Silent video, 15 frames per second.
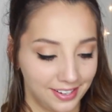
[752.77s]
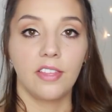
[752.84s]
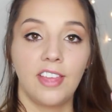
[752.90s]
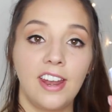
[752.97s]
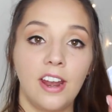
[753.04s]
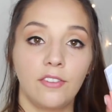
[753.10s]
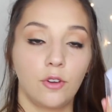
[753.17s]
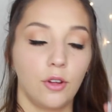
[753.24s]
And
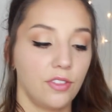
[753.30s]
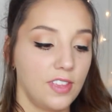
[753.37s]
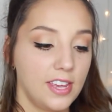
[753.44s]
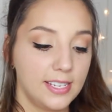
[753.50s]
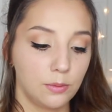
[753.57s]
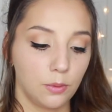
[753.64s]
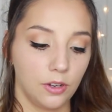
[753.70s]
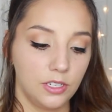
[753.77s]
then I've got
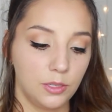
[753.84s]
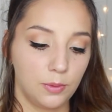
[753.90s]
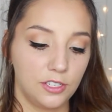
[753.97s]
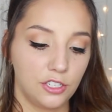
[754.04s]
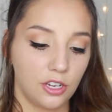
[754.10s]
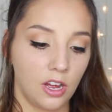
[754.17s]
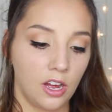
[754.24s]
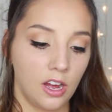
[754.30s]
these ones,
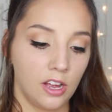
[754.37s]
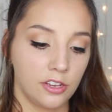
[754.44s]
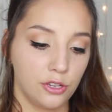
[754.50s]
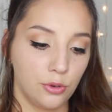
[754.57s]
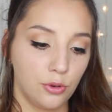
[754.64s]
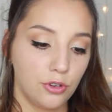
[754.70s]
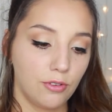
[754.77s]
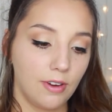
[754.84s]
which are
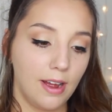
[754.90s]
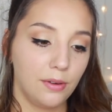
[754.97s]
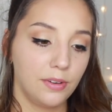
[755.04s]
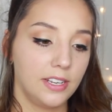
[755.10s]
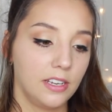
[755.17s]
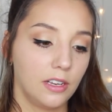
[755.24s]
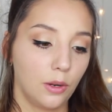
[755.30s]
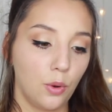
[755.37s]
Your
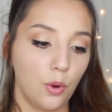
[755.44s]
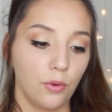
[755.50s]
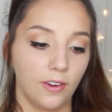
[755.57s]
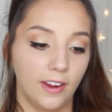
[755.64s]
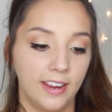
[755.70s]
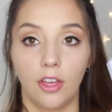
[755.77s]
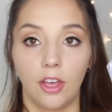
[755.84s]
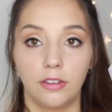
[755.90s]
Crowning
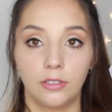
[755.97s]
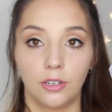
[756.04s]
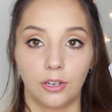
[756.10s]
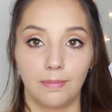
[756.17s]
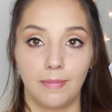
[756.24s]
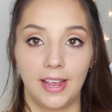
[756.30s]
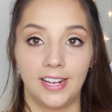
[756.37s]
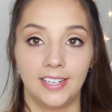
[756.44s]
Glory. Those
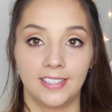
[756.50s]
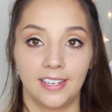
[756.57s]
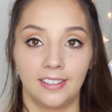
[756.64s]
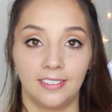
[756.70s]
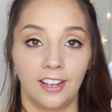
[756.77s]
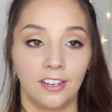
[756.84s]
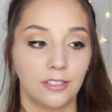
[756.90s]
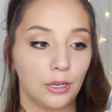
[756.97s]
look
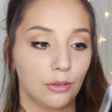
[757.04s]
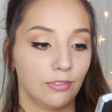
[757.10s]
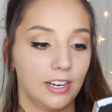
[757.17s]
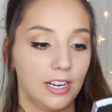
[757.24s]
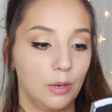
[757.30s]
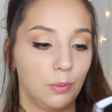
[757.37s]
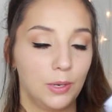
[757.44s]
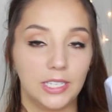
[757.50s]
amazing. Those look
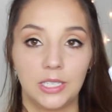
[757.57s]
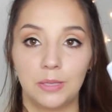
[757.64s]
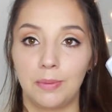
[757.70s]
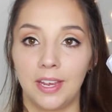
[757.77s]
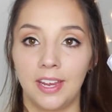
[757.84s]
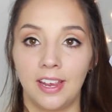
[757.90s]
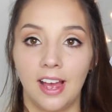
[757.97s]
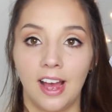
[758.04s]
really
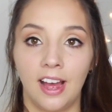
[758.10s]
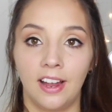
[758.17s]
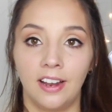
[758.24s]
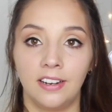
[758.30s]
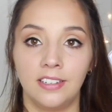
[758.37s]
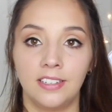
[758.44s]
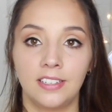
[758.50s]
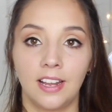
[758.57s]
wispy
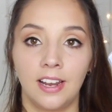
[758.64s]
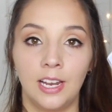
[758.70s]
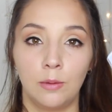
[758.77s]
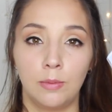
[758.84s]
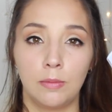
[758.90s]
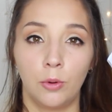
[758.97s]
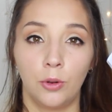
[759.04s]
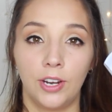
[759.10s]
and a
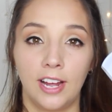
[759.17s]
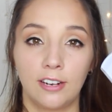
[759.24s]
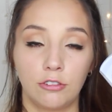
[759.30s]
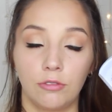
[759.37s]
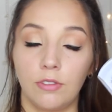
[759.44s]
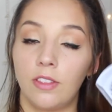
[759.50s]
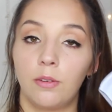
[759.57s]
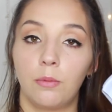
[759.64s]
little bit more
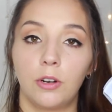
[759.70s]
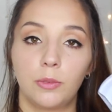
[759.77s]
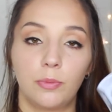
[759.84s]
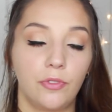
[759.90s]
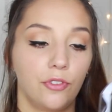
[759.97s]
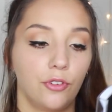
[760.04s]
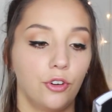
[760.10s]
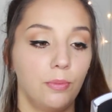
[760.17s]
natural than the ones
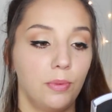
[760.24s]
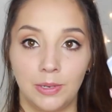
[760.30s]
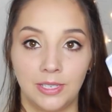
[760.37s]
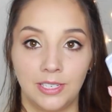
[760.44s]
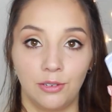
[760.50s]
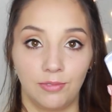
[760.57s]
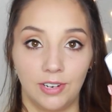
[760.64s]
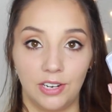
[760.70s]
before, but they're
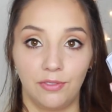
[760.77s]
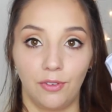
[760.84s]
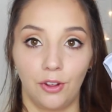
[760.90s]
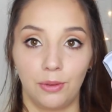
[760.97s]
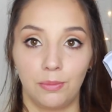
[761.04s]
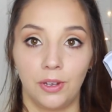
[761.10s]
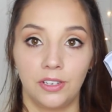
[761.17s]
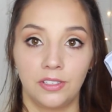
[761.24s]
still really
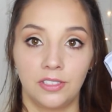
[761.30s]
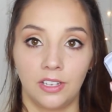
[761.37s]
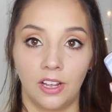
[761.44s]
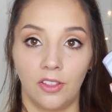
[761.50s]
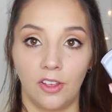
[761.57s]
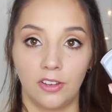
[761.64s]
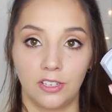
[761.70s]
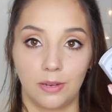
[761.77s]
voluminous,
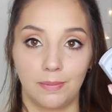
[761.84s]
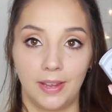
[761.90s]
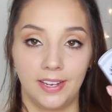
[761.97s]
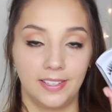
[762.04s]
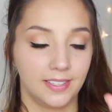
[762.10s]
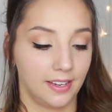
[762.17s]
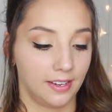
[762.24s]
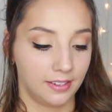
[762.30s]
so those look
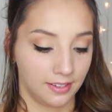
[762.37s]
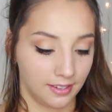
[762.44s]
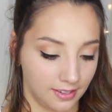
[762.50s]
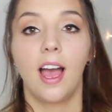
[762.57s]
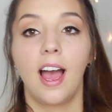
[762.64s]
amazing.